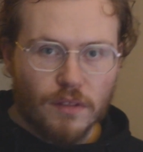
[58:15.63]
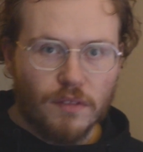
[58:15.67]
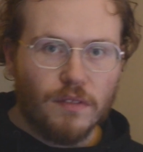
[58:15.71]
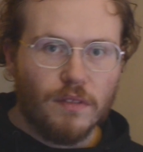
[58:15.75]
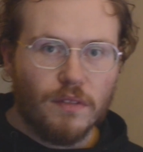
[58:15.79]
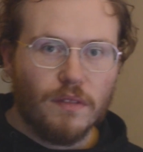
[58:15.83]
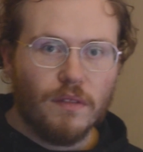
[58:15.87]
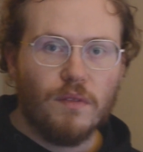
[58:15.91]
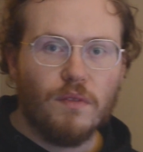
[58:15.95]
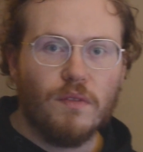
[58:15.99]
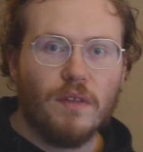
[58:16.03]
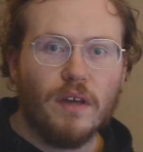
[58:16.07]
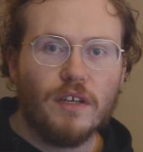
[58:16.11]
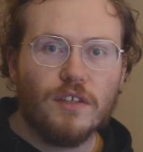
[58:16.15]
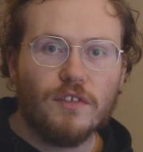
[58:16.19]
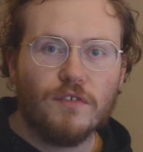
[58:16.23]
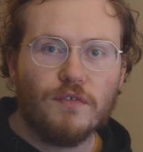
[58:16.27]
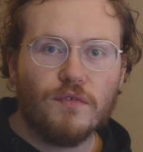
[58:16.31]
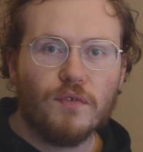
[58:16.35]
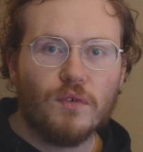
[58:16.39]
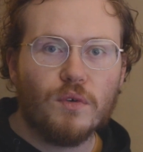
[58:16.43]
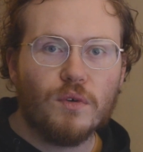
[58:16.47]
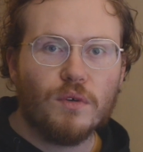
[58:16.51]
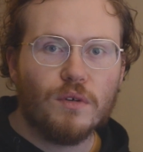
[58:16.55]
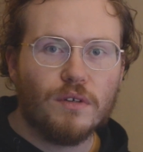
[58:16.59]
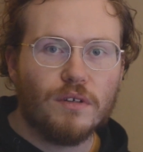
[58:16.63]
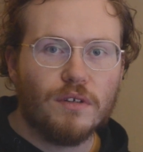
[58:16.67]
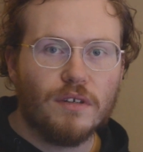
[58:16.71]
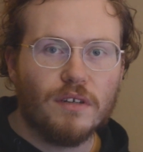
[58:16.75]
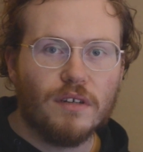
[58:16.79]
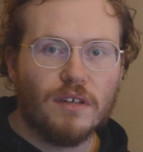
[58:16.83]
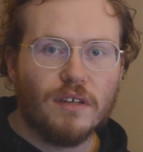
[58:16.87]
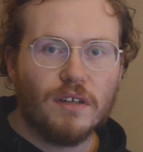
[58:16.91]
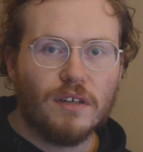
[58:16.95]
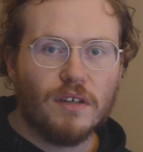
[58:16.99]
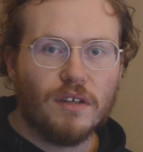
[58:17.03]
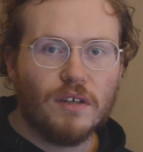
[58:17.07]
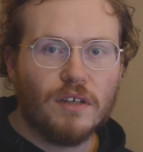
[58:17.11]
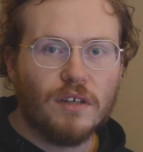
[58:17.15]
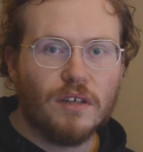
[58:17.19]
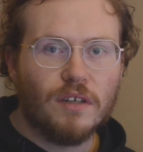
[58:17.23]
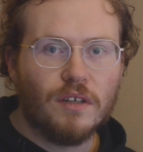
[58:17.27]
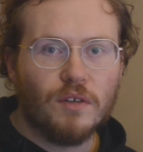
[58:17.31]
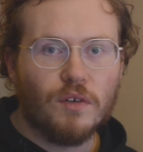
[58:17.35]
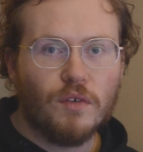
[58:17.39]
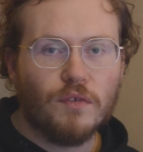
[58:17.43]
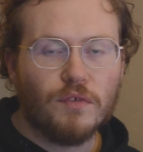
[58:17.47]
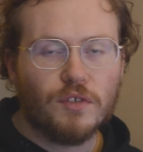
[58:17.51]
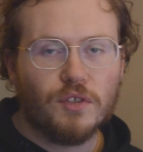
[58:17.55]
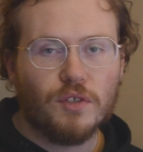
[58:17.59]
Thanks for
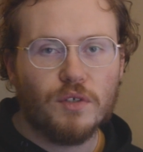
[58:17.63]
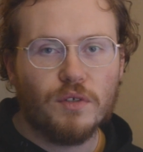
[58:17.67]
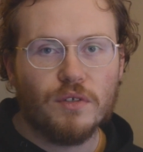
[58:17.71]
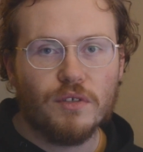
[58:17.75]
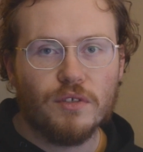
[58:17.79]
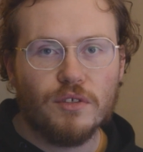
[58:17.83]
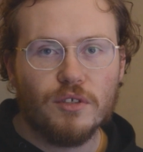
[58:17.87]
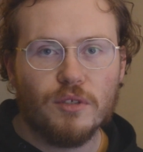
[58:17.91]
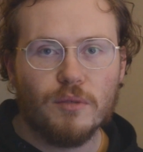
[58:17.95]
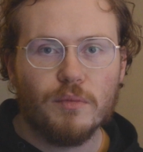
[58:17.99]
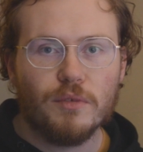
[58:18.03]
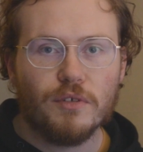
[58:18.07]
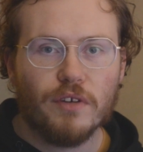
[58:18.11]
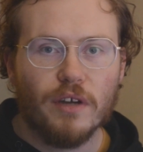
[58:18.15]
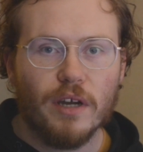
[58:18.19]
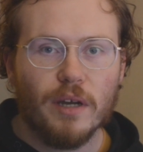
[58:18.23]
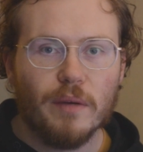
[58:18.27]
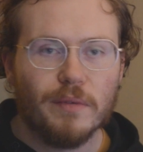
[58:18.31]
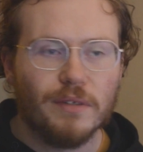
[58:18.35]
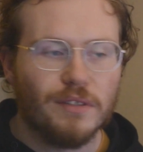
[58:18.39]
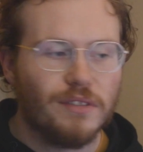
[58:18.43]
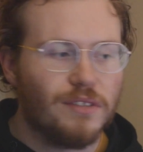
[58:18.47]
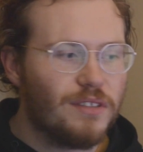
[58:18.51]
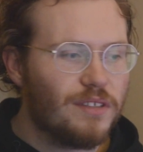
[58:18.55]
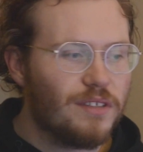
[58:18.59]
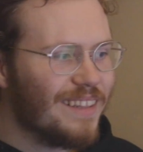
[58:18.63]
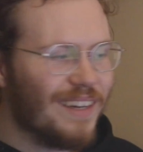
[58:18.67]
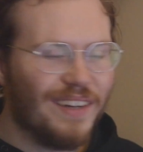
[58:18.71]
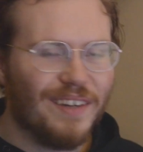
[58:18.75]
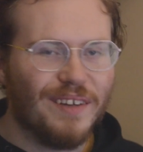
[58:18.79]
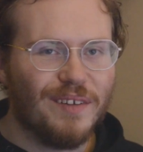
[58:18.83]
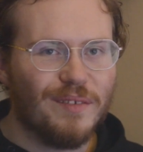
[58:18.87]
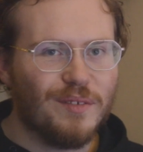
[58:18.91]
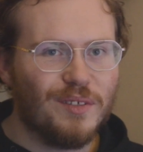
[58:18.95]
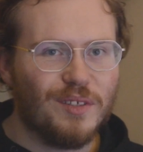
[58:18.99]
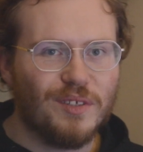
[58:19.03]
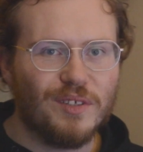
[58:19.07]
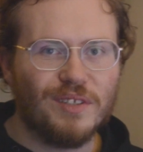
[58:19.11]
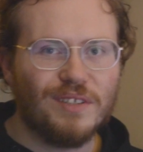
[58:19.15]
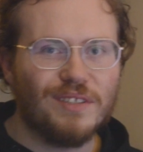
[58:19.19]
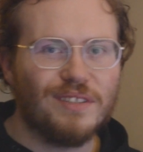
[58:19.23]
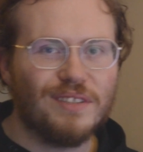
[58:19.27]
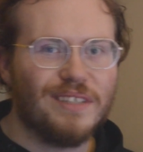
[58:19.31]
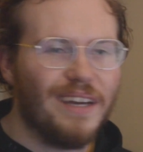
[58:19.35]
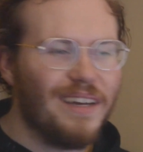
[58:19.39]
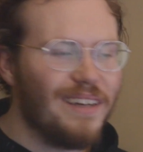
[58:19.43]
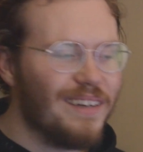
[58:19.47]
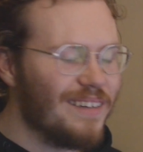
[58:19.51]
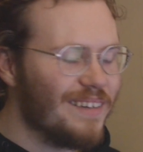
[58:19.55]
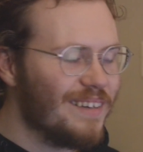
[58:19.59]
over 200 subscribers. That was
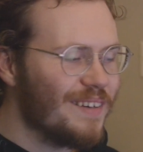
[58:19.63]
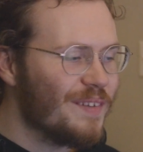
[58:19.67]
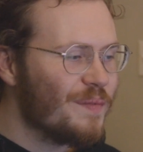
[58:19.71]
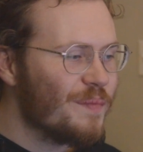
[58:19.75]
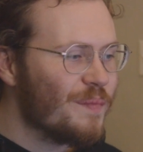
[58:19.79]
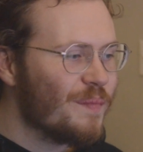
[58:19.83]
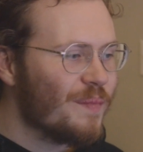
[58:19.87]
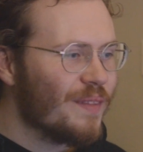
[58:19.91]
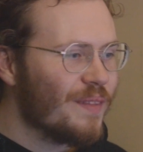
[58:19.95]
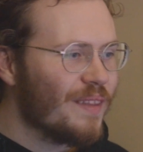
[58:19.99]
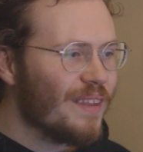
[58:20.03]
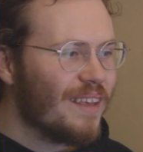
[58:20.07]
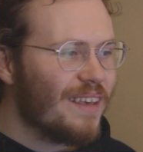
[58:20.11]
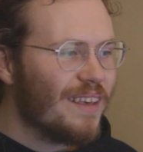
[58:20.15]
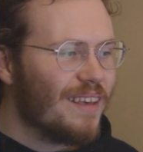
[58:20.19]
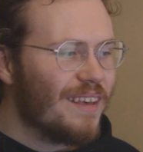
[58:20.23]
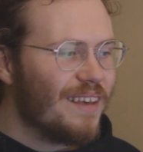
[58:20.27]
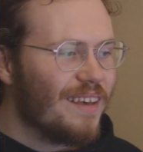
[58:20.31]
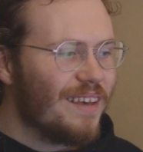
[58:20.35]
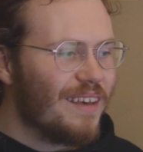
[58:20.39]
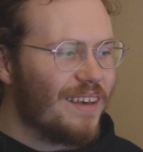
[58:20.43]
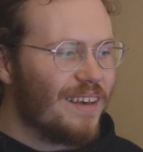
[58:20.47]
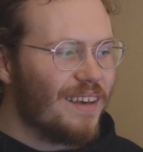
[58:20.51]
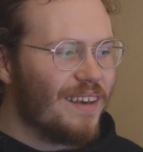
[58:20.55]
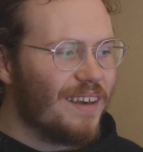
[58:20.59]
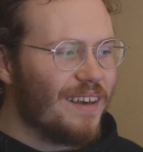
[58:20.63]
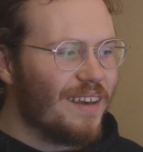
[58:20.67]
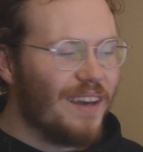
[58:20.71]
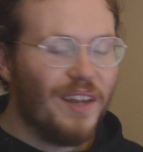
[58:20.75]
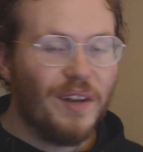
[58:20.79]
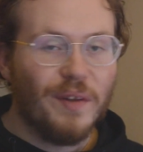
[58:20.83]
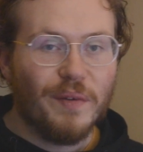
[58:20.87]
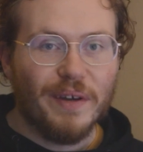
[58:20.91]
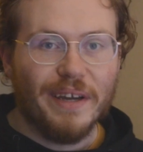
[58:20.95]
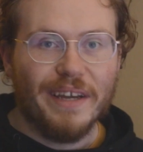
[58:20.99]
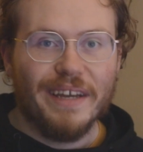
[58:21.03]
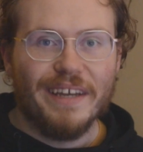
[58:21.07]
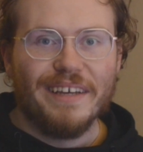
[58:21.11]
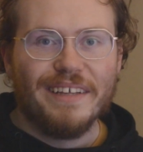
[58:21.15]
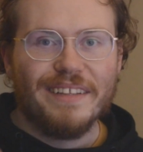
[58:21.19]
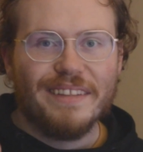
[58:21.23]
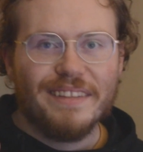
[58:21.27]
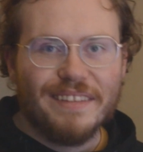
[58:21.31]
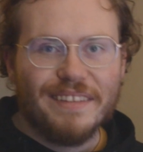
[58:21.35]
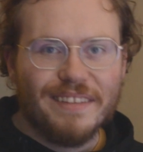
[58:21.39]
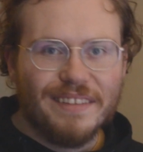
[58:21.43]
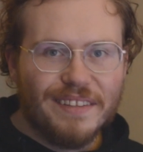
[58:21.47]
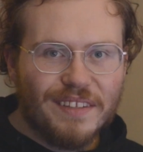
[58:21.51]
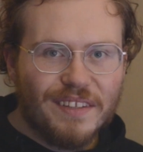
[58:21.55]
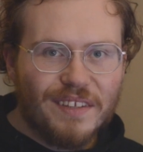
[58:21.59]
exciting. Anyway,
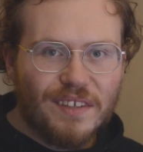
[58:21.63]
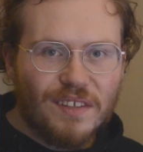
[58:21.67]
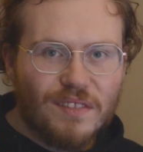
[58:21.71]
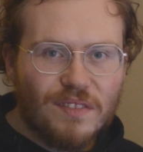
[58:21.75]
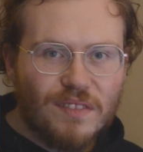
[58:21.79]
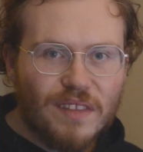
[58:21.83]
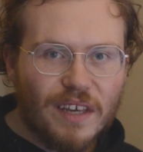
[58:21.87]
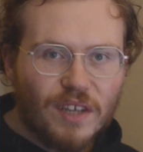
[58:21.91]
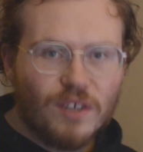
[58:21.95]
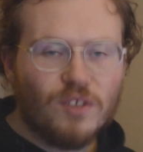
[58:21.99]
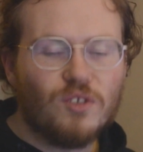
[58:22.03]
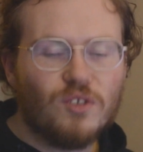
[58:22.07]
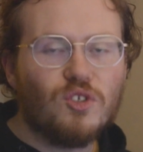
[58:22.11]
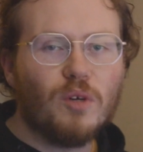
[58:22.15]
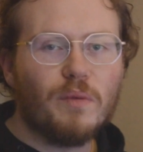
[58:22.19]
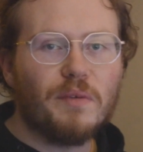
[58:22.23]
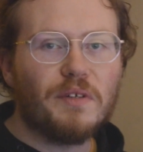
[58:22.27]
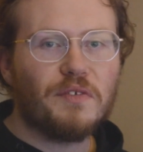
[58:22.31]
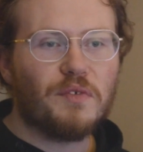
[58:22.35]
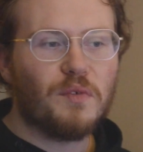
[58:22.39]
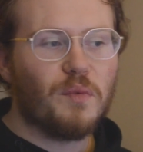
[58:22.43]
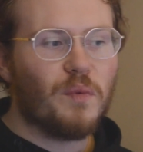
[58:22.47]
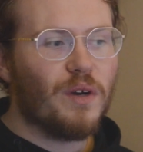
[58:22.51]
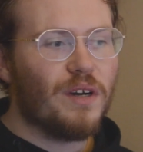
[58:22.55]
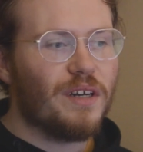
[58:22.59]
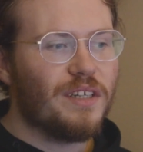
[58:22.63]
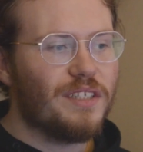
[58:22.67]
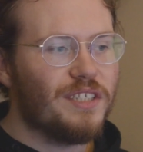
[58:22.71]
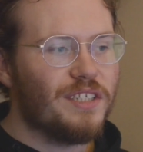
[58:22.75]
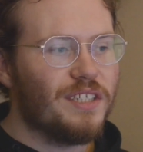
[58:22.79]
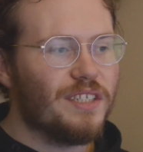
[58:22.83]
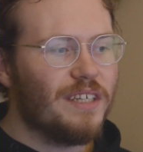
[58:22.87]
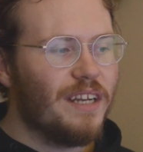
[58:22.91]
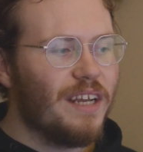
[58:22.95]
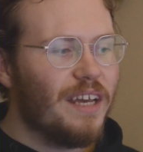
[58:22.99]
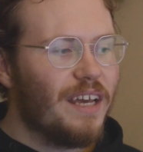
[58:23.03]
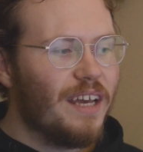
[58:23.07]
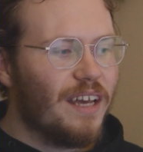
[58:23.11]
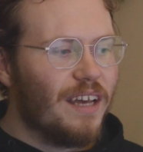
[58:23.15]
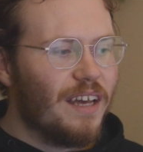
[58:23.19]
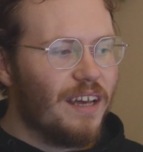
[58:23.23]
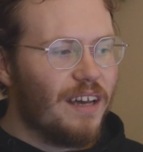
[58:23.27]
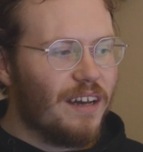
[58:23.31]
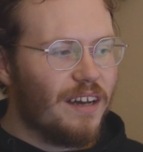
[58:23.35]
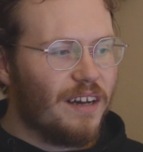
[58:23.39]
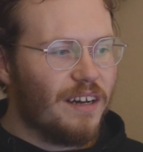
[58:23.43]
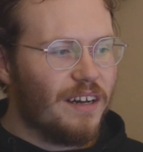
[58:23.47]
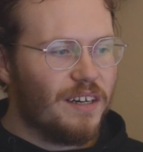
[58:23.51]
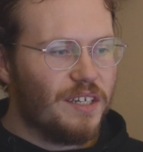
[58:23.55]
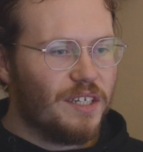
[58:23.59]
thank you so much for watching.
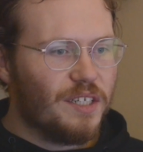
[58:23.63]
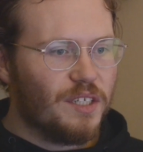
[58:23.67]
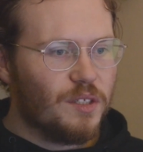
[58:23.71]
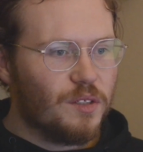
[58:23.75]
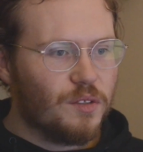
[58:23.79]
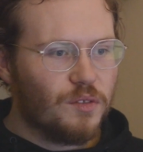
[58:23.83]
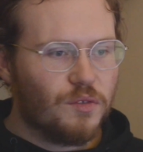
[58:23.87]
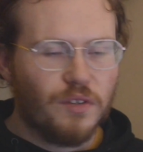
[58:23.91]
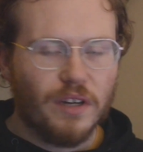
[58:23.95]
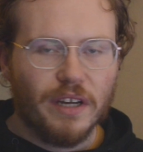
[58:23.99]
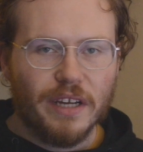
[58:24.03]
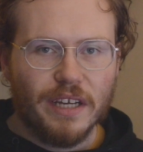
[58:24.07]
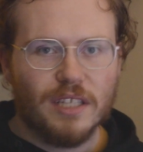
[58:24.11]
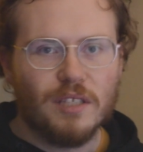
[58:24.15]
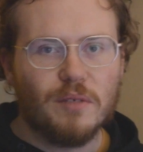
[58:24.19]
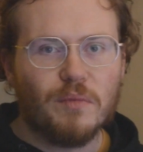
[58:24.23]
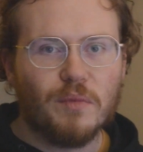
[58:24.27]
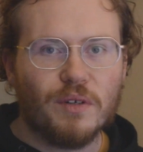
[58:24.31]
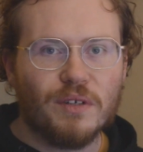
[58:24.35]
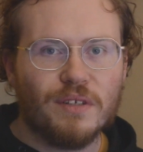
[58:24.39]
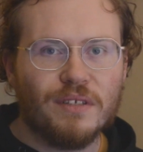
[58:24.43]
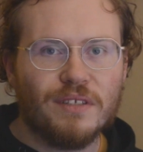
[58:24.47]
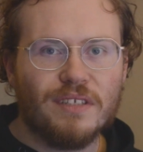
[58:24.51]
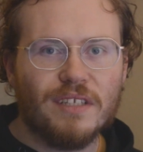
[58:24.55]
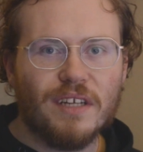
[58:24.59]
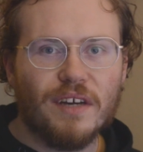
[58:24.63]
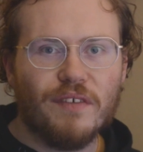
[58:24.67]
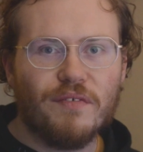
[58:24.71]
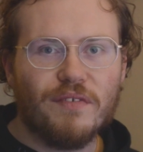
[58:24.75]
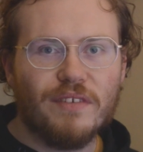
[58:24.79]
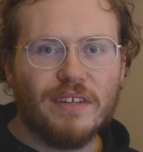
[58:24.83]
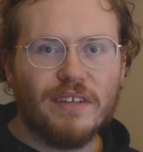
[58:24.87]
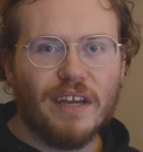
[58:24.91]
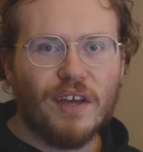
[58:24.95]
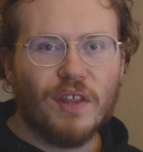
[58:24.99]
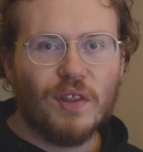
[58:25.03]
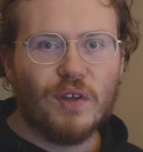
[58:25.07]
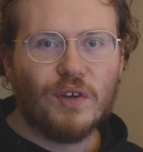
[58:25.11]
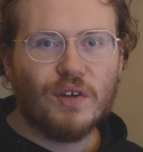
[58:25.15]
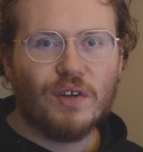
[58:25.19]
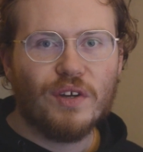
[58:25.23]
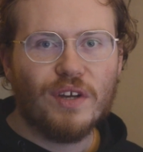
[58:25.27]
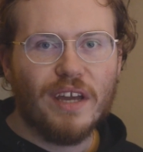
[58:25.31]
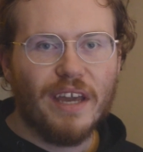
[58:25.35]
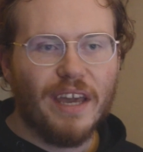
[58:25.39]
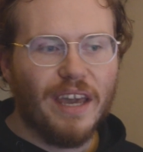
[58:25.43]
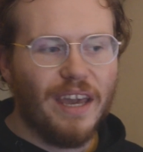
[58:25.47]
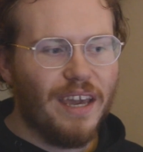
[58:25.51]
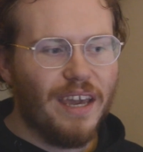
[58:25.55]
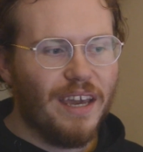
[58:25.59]
I'll try and get some more stuff together
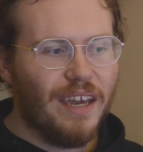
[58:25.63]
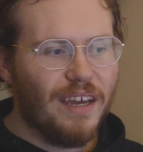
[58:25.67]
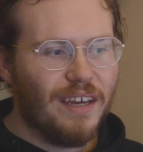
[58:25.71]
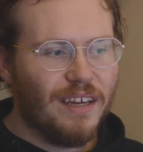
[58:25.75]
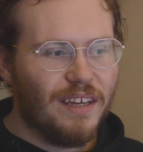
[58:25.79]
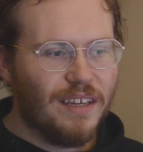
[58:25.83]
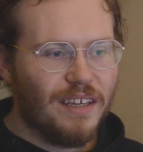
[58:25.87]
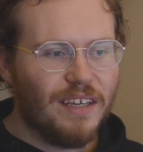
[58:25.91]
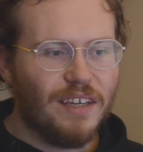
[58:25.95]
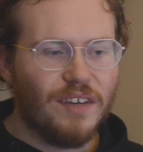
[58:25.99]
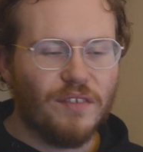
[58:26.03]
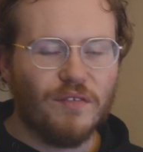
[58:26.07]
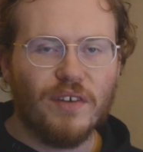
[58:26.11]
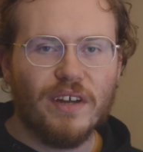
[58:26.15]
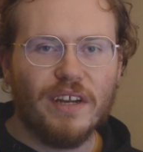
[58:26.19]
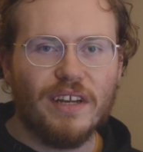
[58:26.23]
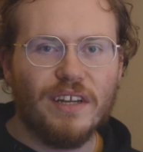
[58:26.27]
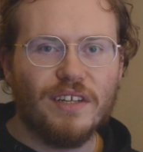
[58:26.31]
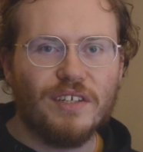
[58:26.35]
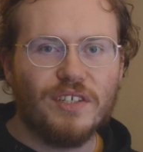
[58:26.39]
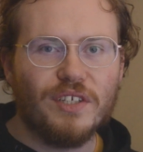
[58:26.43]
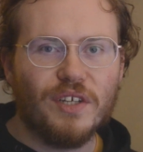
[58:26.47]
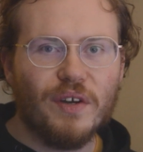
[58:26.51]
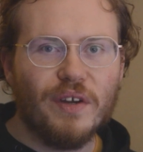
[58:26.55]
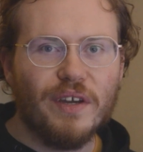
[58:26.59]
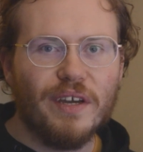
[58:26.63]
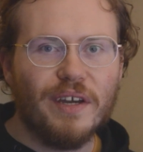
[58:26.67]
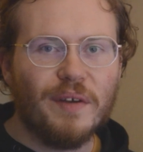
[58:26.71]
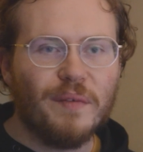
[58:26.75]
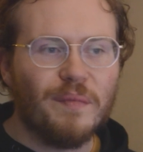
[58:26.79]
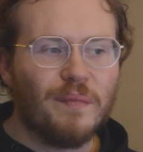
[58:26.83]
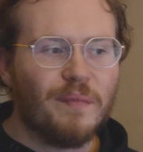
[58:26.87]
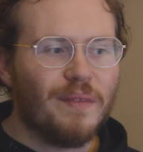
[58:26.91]
and get ready to show you.